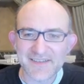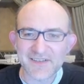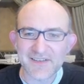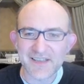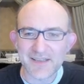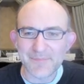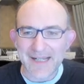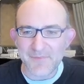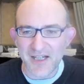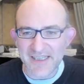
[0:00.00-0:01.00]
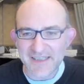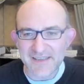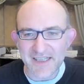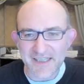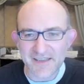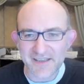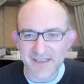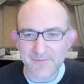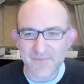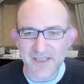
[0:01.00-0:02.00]
Black Marlin,
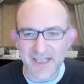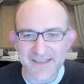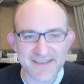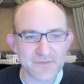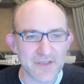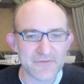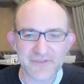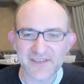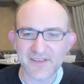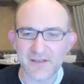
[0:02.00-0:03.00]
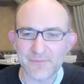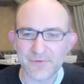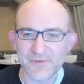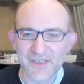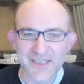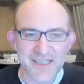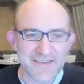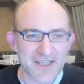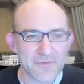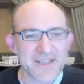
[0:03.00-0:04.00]
like this one, for example,
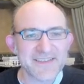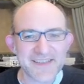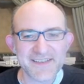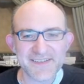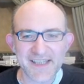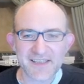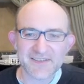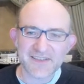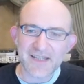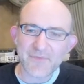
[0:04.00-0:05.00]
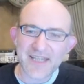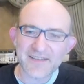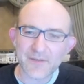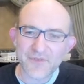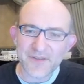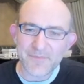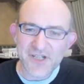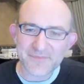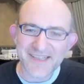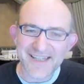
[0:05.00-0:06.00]
and then Queen c6, and then we end up with
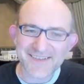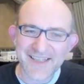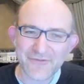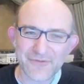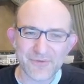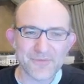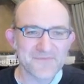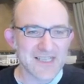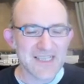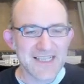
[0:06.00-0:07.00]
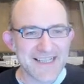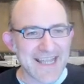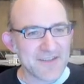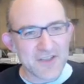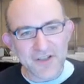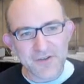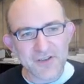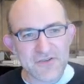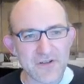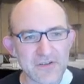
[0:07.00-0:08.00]
Bishop takes c4. Again, you know,
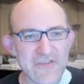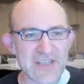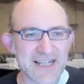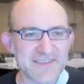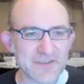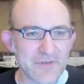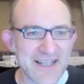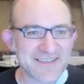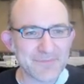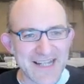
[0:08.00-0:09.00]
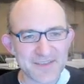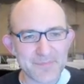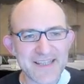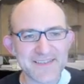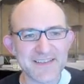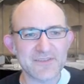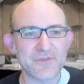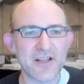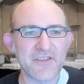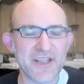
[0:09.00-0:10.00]
control of the light squares. Black's piece is
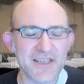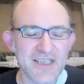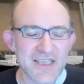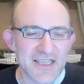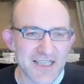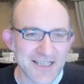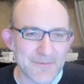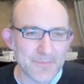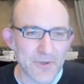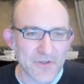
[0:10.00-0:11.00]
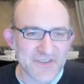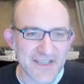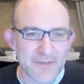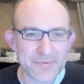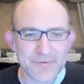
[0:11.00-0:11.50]
rather blocked up.